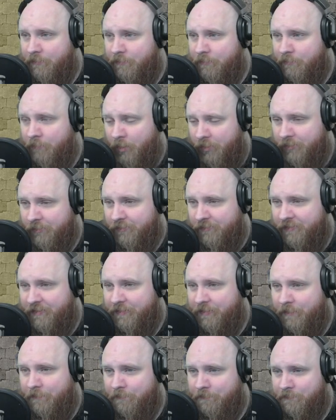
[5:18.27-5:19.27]
modules
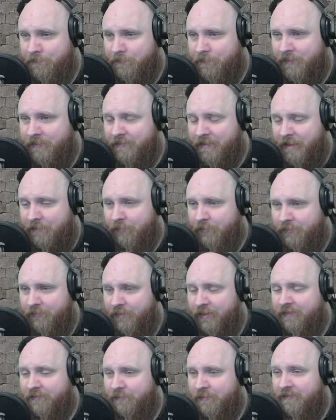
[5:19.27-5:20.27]
in them, they will
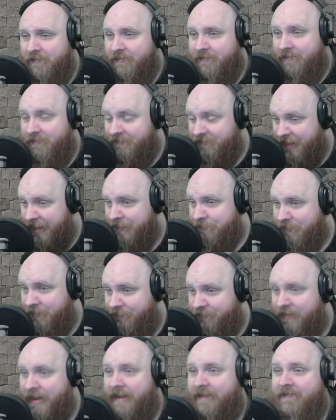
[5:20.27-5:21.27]
transmit the same
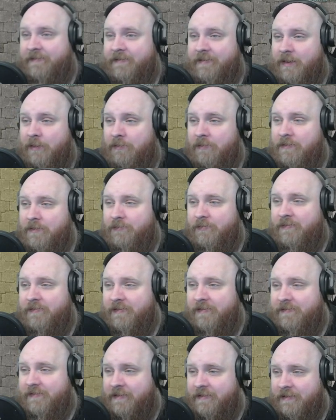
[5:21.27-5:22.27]
effect. The only difference
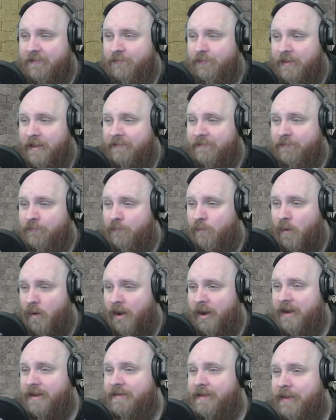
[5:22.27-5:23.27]
is that this one has a
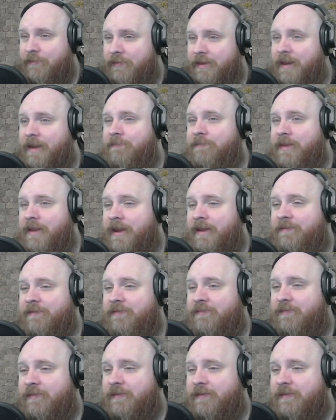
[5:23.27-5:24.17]
wide area and this one